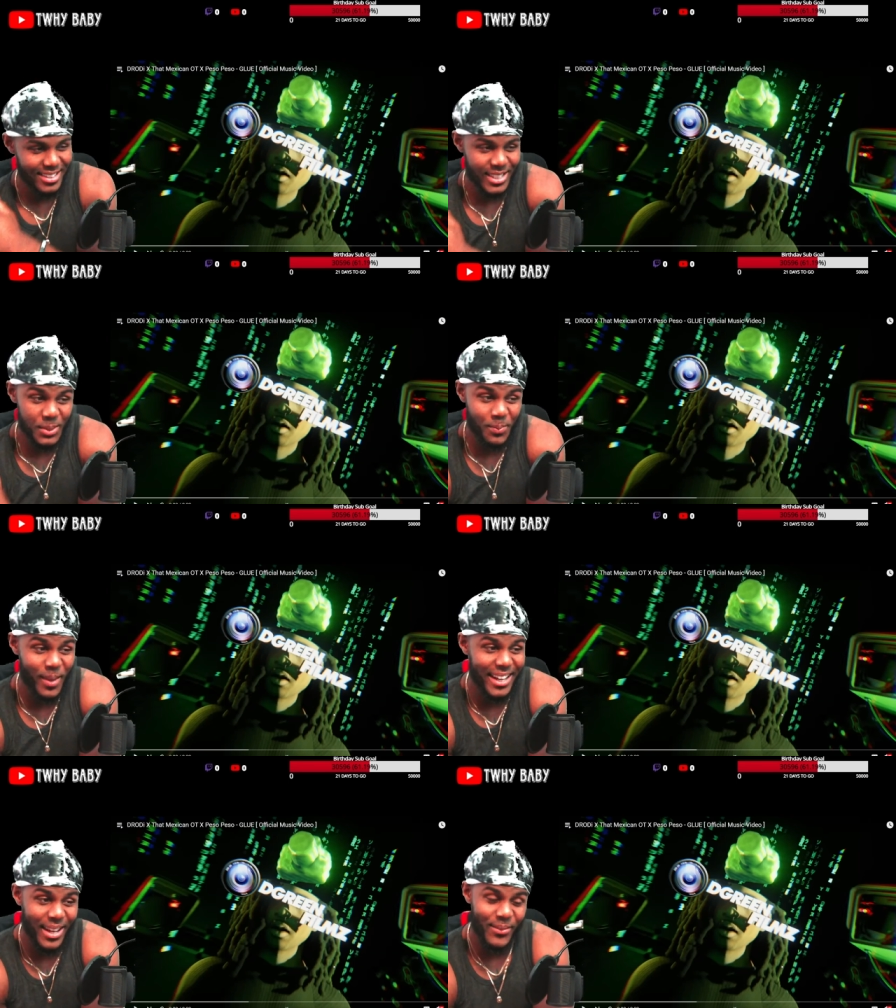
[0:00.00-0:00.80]
This
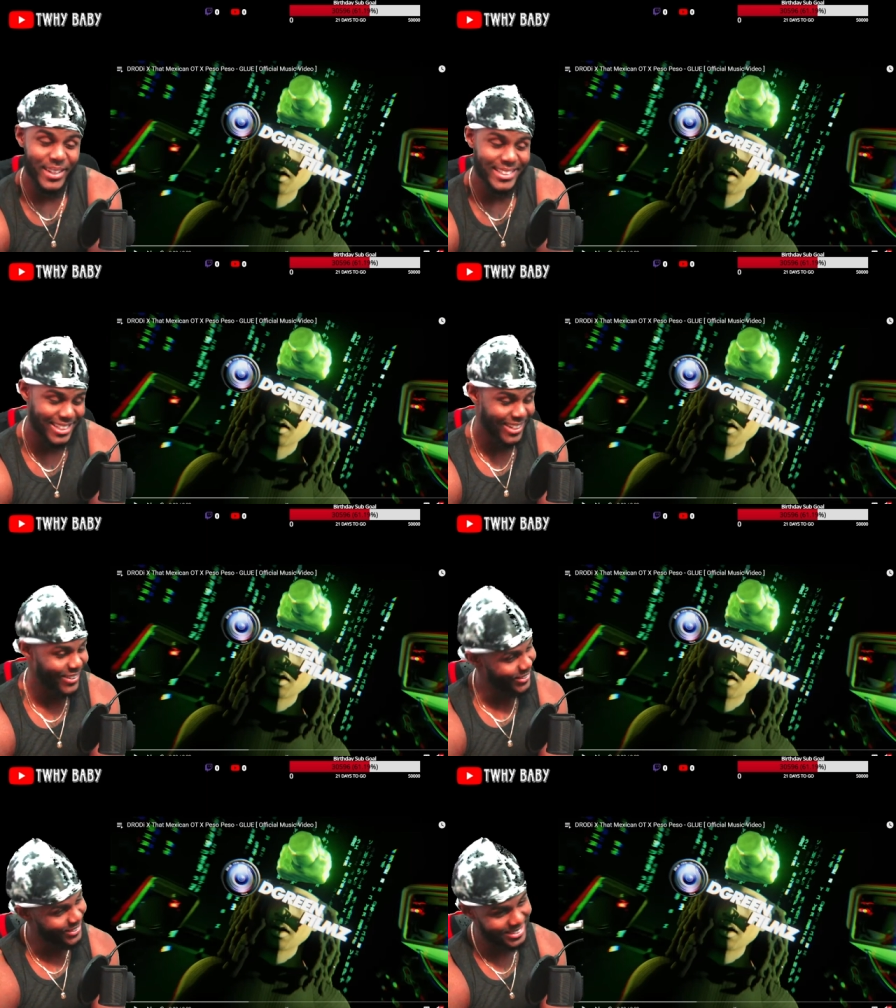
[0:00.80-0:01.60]
man, that Mexican
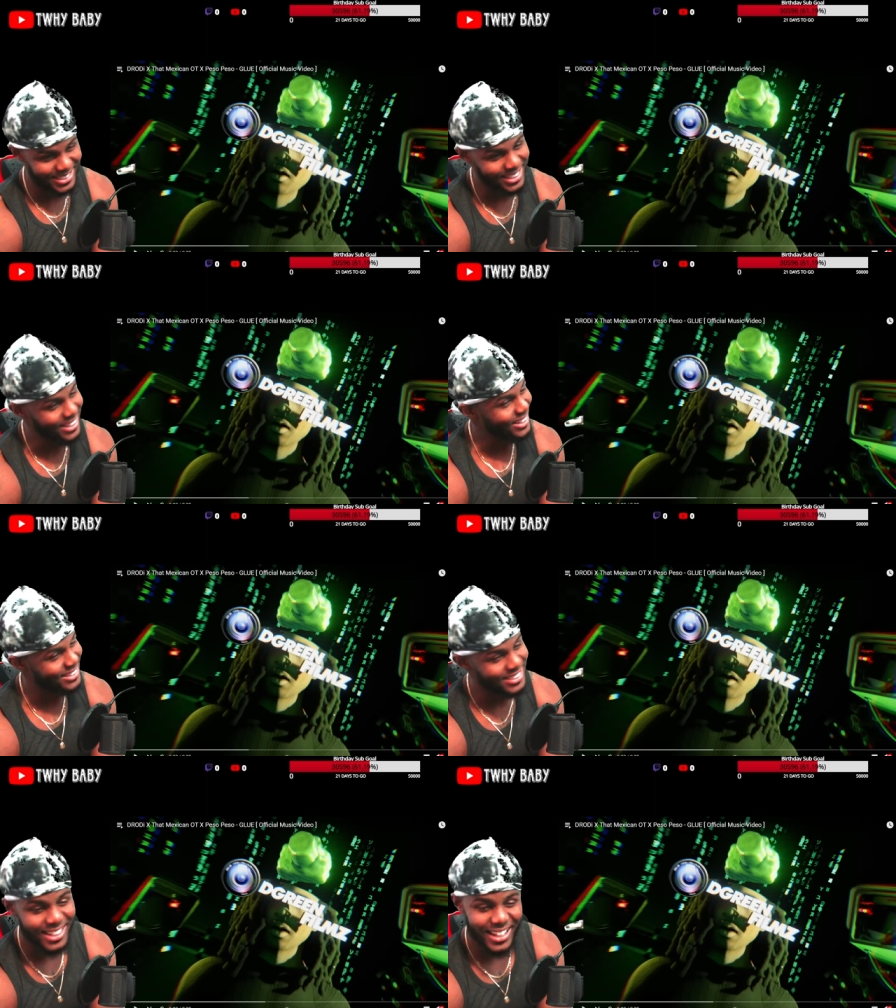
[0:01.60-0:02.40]
OT,
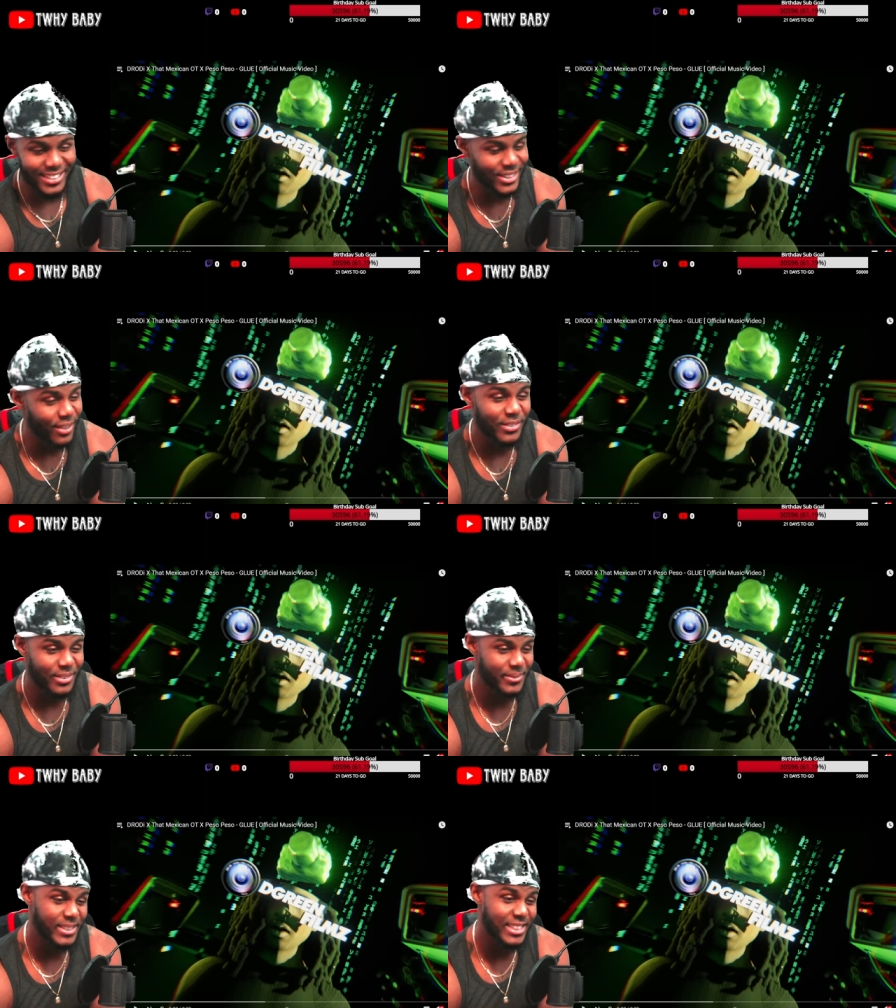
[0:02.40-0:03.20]
stay dropping
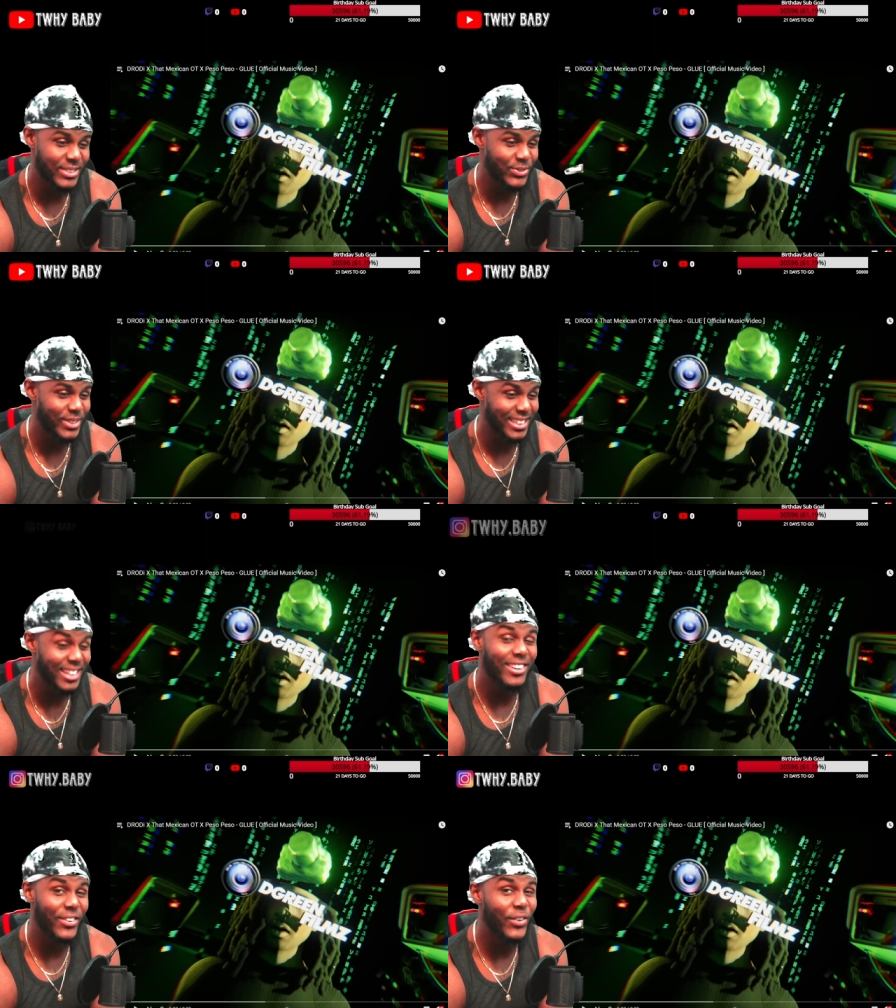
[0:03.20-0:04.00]
them shits with
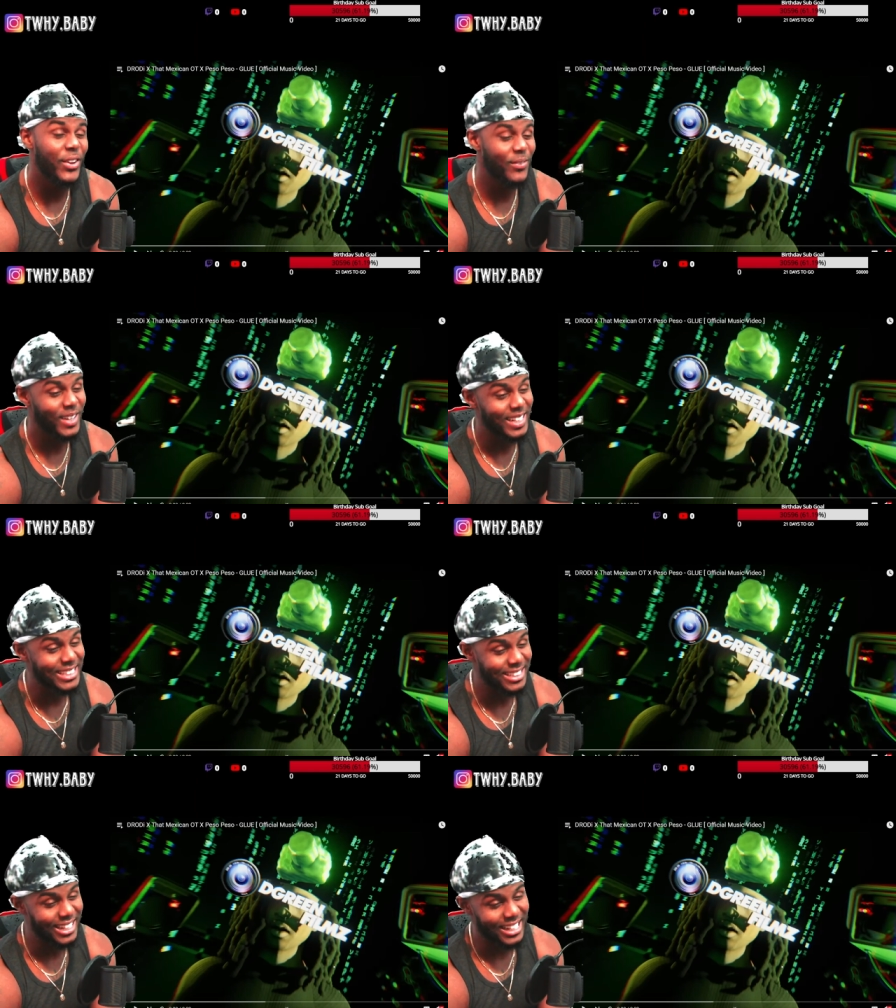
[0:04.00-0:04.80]
D Green, bro. He's
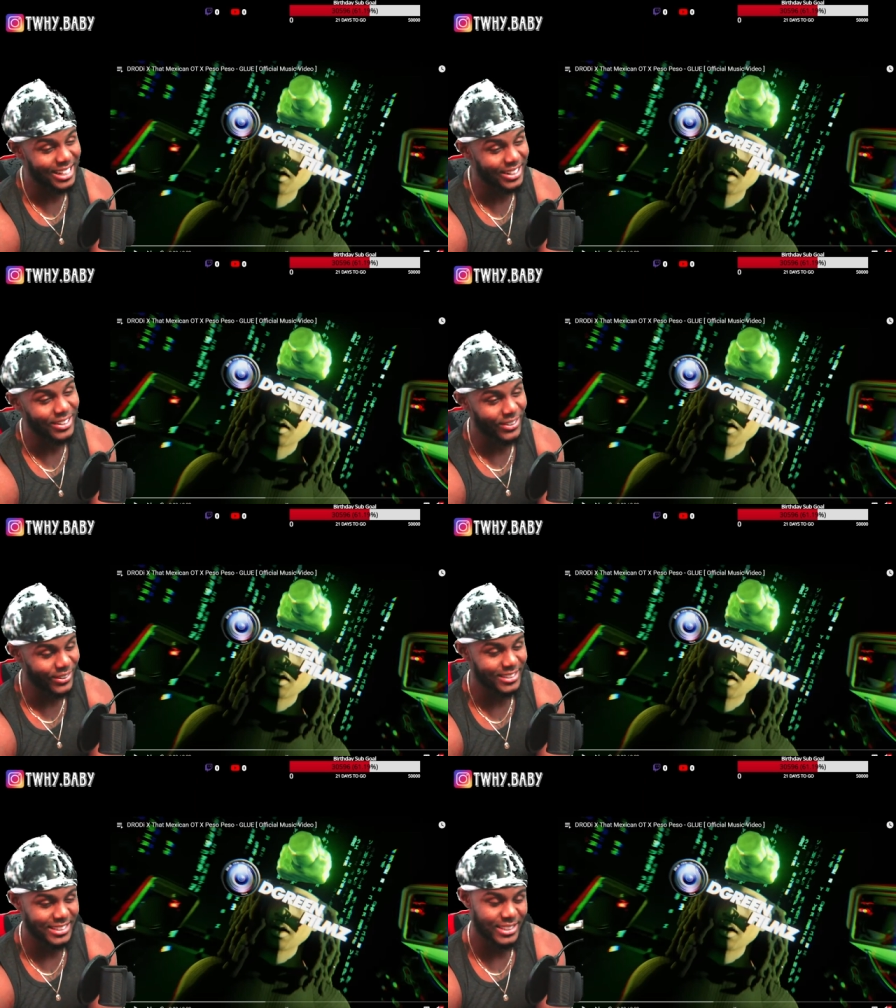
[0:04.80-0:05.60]
staying
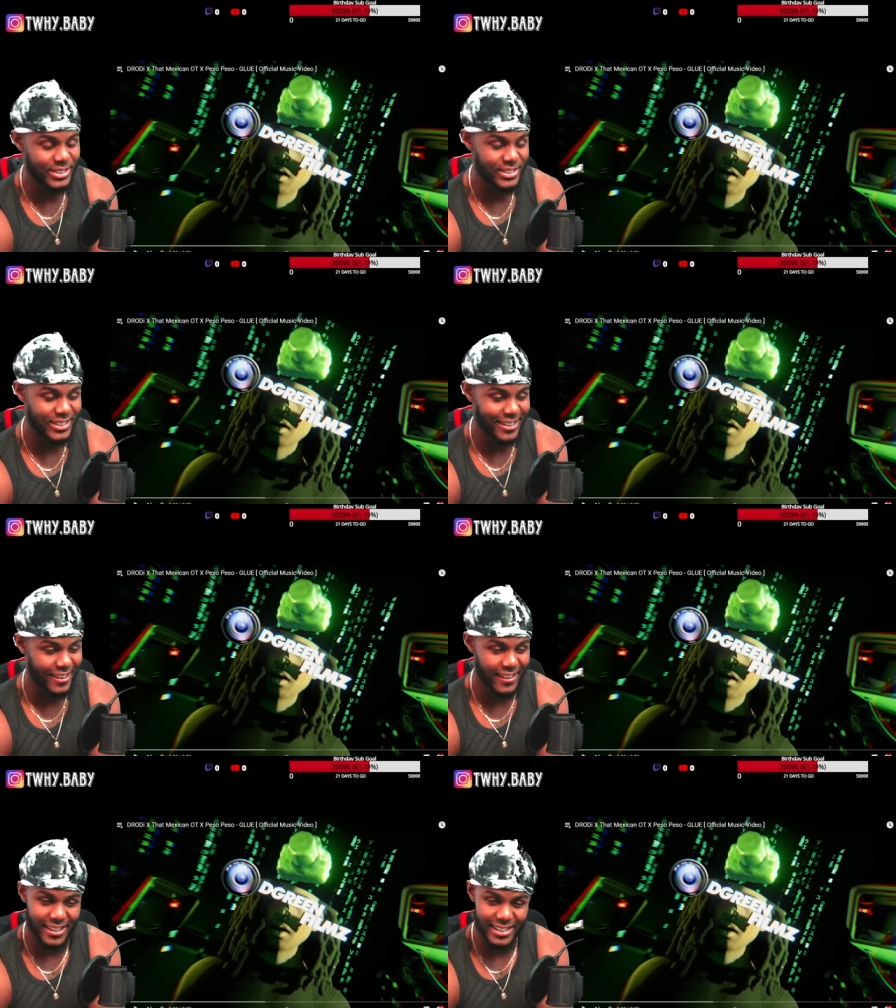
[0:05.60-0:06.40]
loyal to his
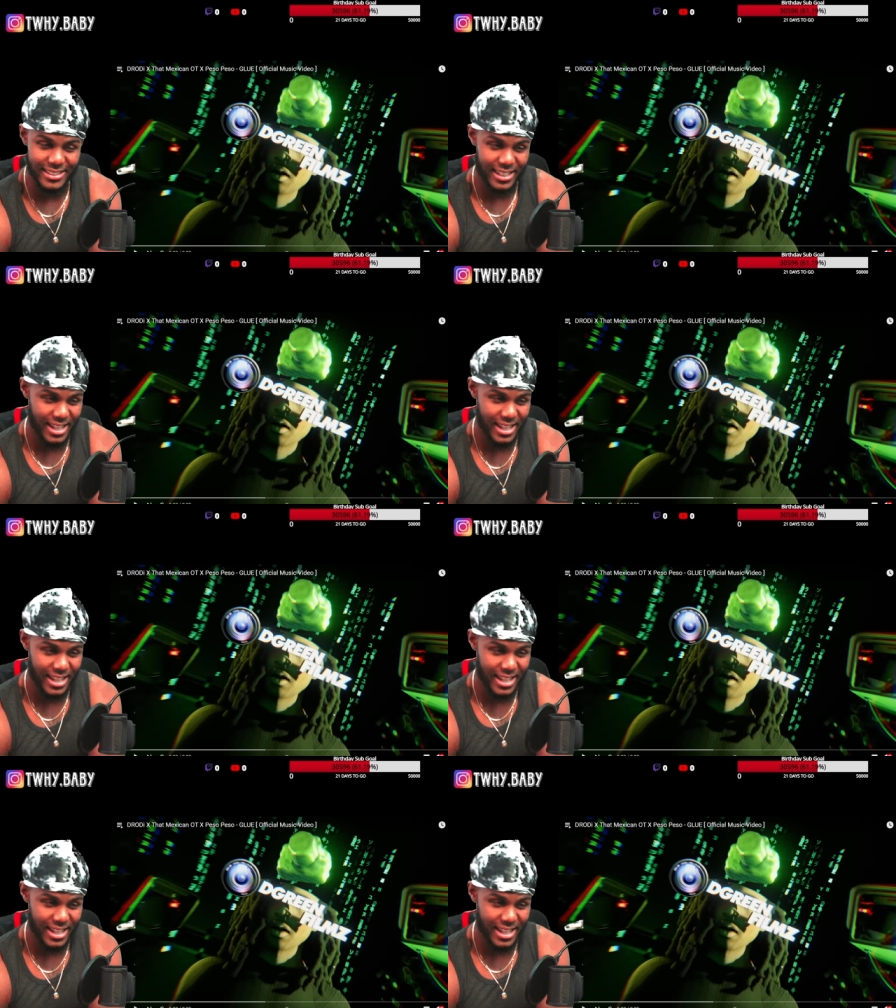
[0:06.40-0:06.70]
uh his